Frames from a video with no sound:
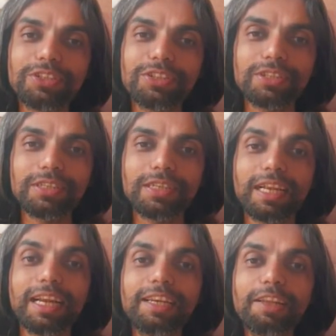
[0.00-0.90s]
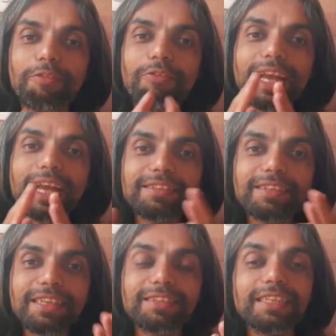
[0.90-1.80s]
which
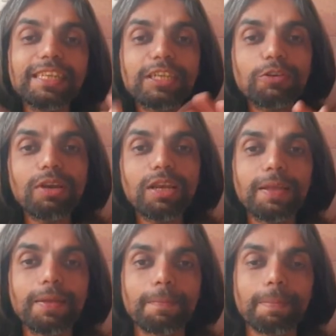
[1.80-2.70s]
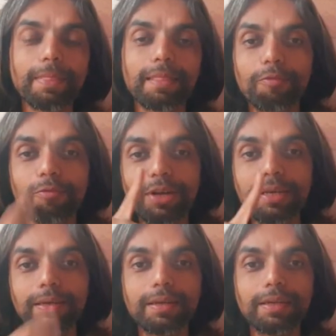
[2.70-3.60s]
divides things equally,
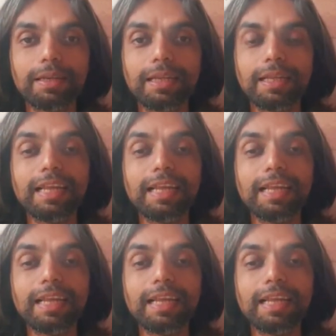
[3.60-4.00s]
one.